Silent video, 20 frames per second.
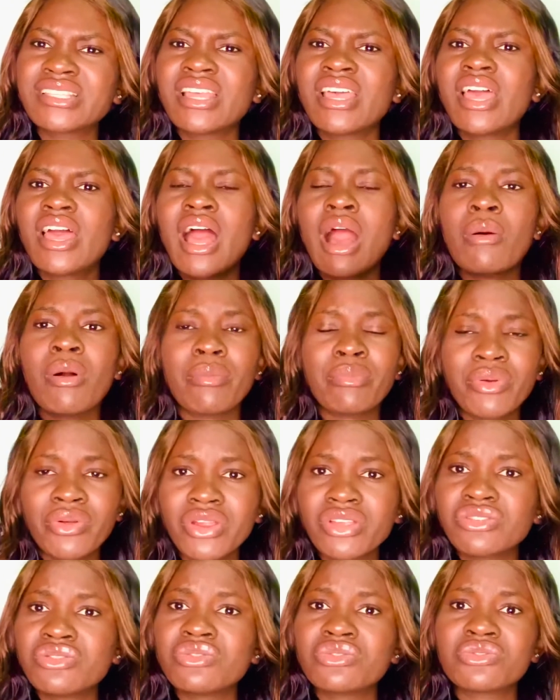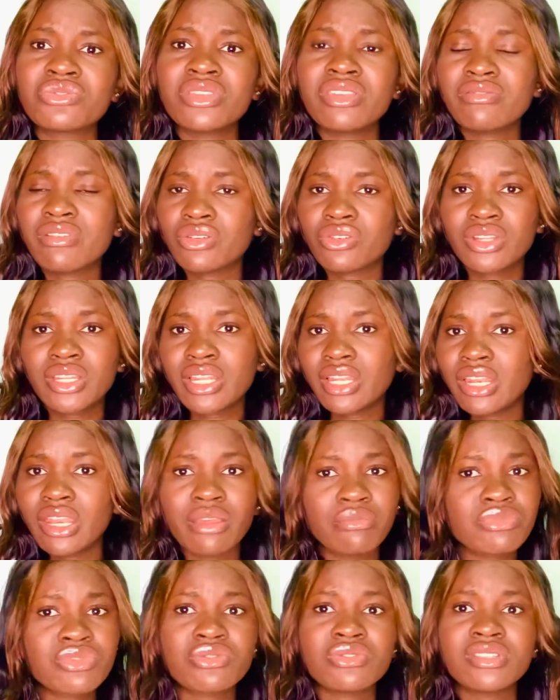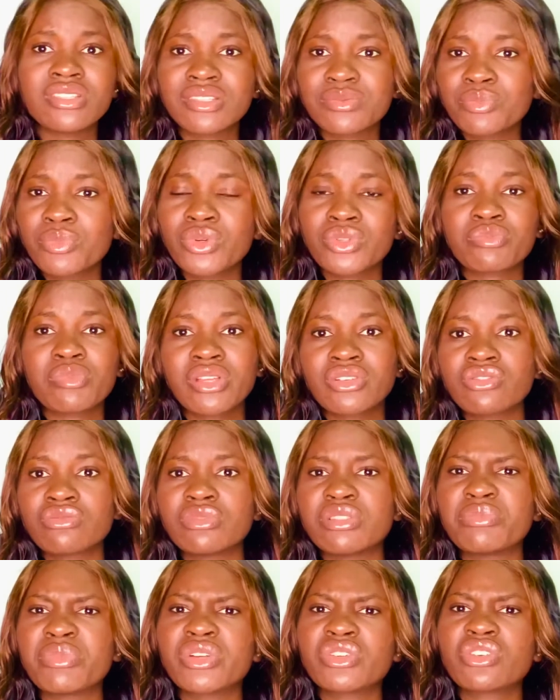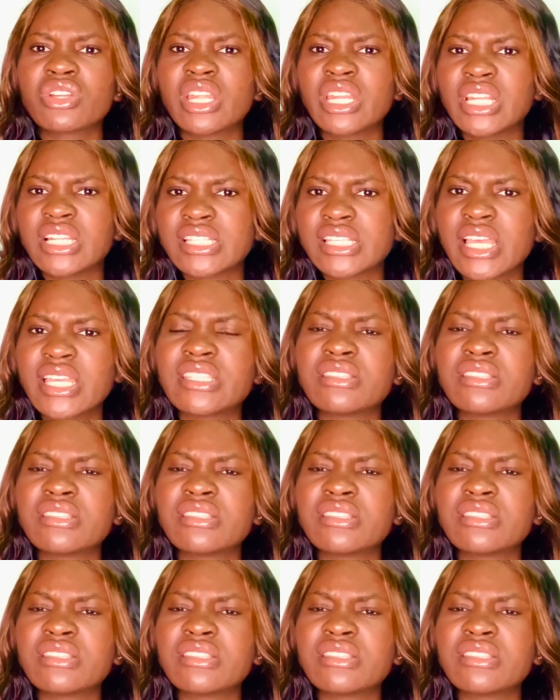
our parents used to give another name to this postpartum depression and anxiety.